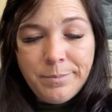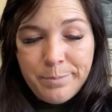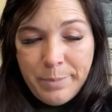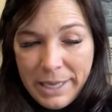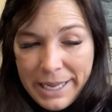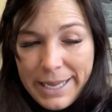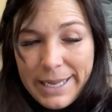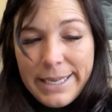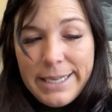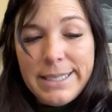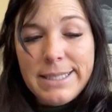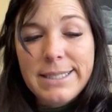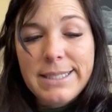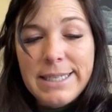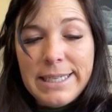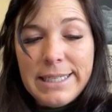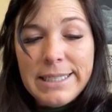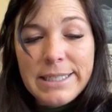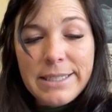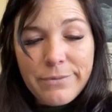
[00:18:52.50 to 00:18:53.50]
pants
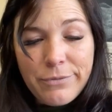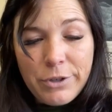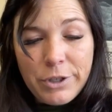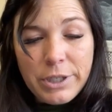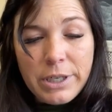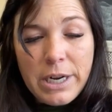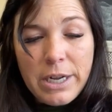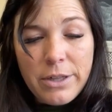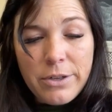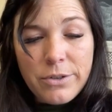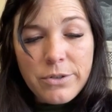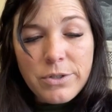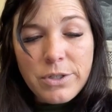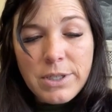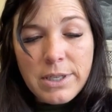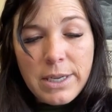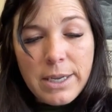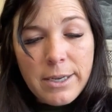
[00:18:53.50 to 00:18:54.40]
in different colors.